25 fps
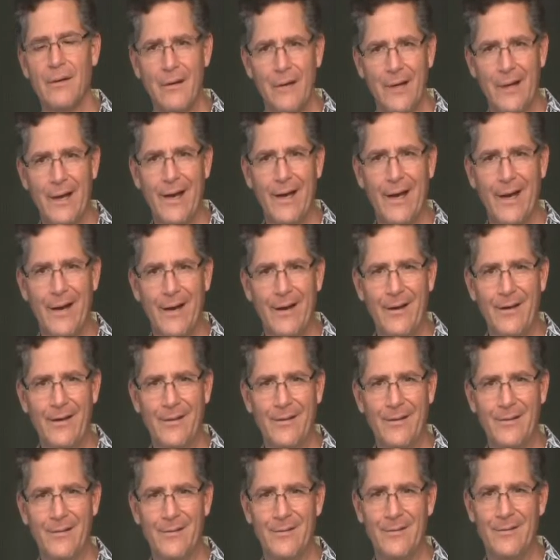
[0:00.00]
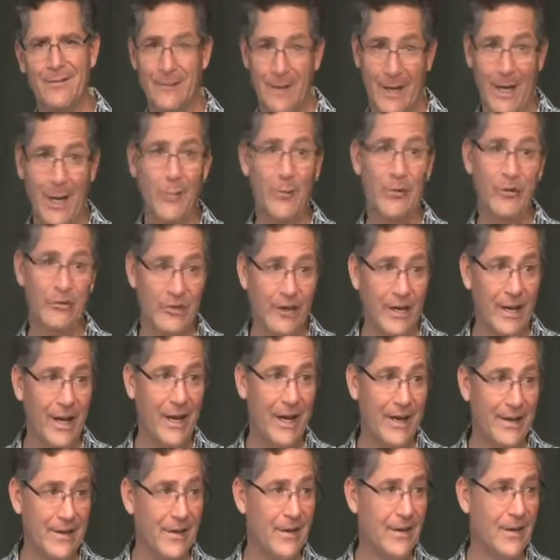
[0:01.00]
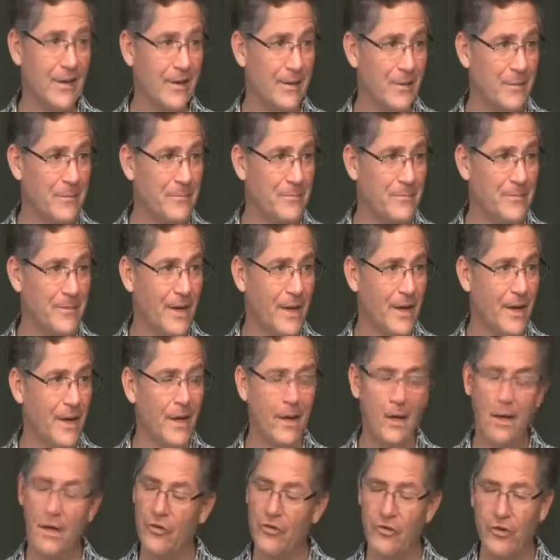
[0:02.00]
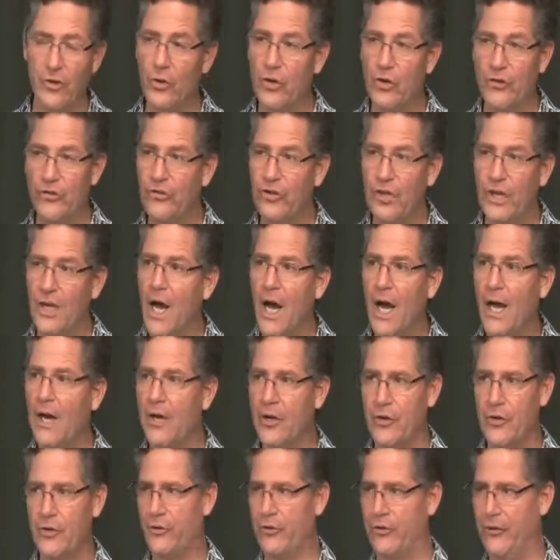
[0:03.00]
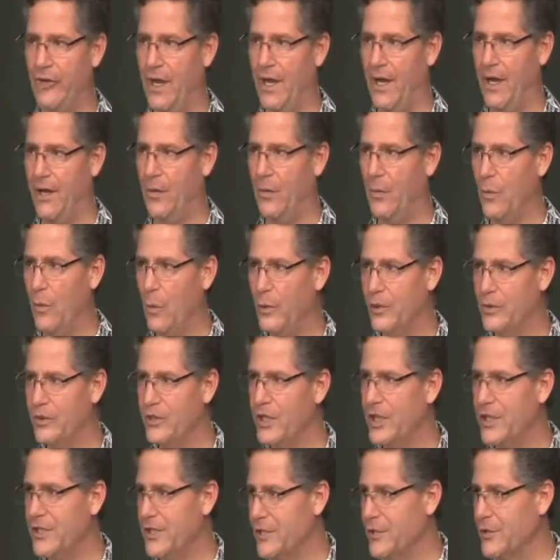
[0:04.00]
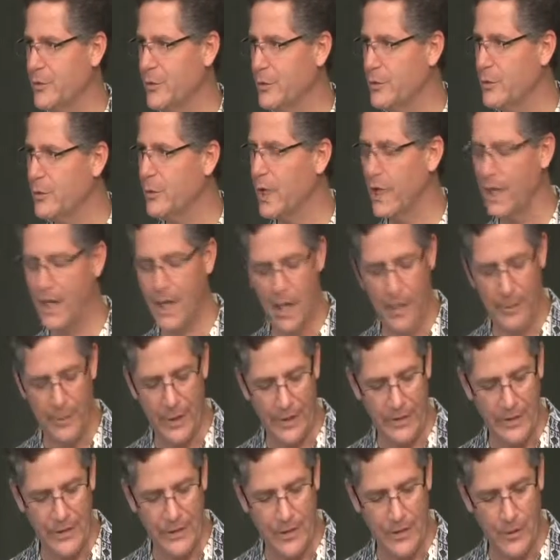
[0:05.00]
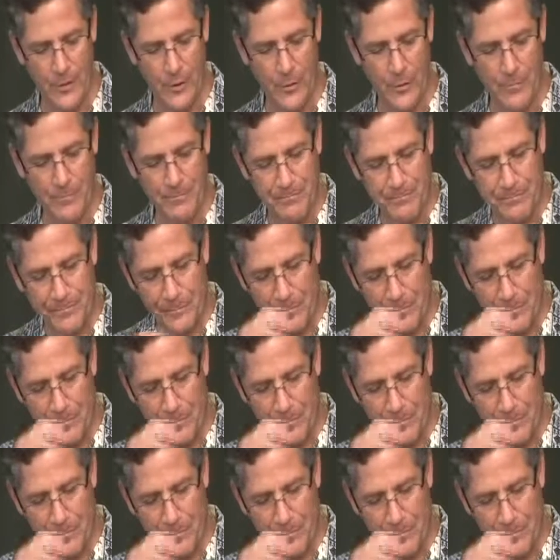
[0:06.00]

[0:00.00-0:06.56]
Yeah, that was the idea. Judas did not understand what Jesus was really coming to do.